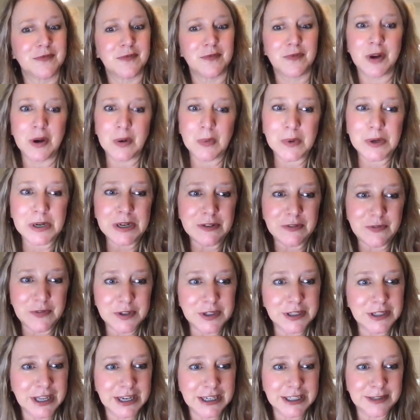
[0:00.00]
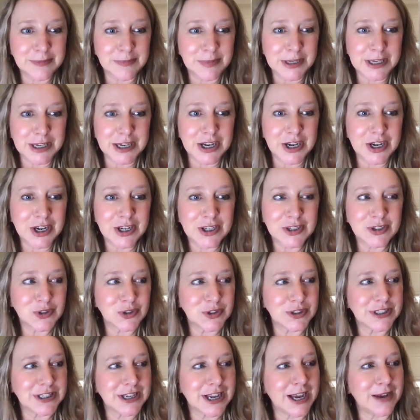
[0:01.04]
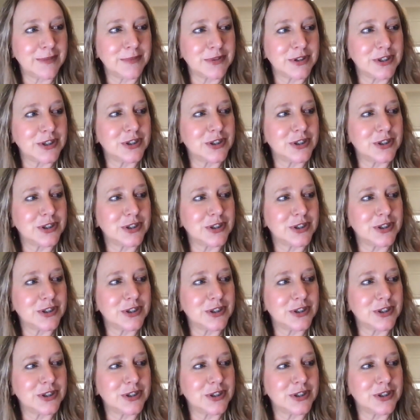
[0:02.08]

What would it feel like to be 100 times as